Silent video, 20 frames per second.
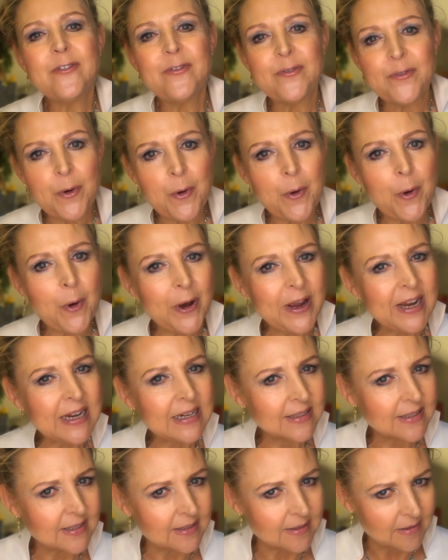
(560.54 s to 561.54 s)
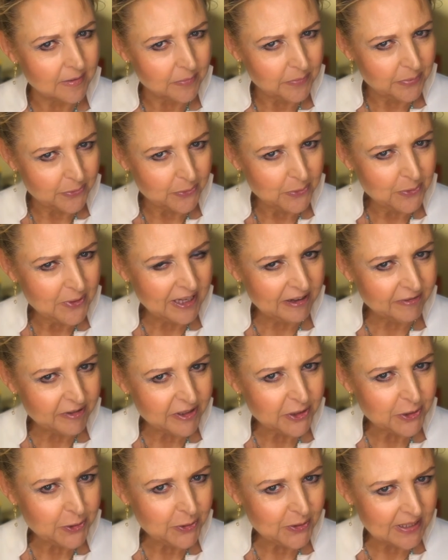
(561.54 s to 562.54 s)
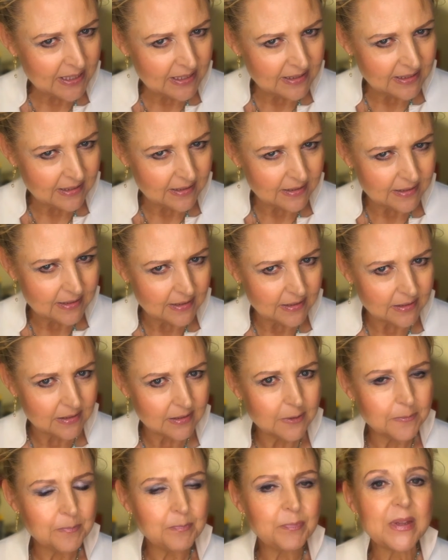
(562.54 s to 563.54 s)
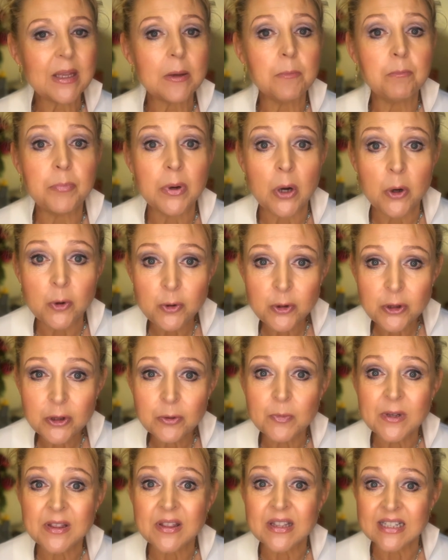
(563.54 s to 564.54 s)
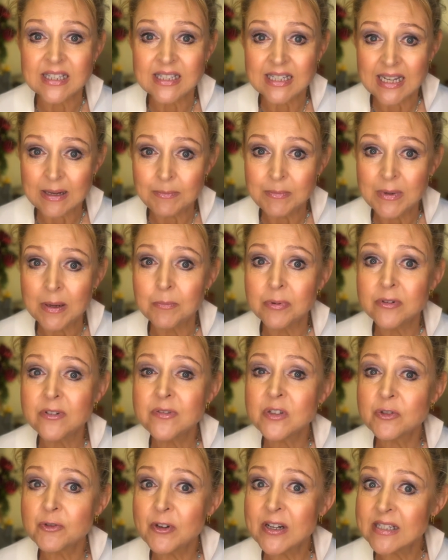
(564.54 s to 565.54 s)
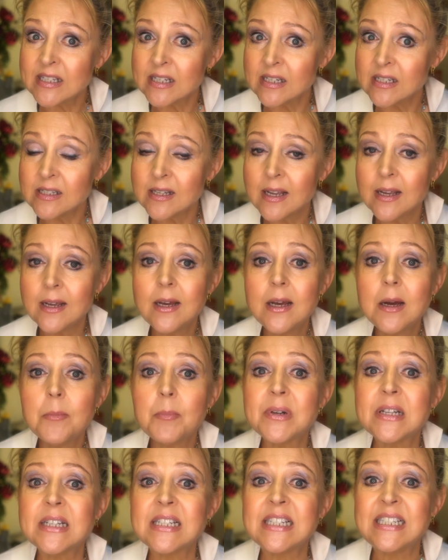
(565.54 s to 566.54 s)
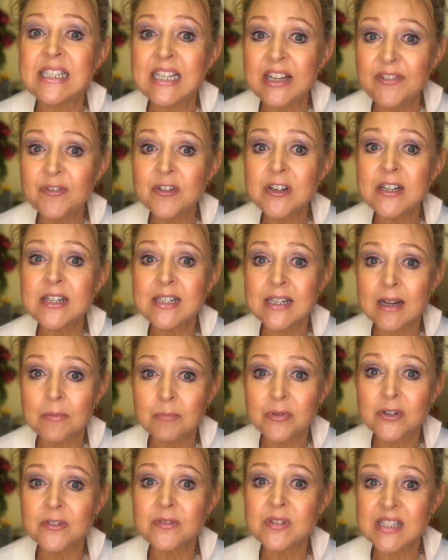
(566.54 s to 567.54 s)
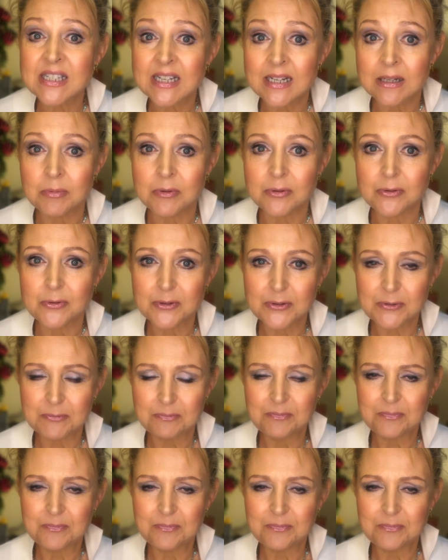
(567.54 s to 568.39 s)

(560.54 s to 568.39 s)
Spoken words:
For example, here are 2 sentences, both with the same number of stresses, but a different number of syllables.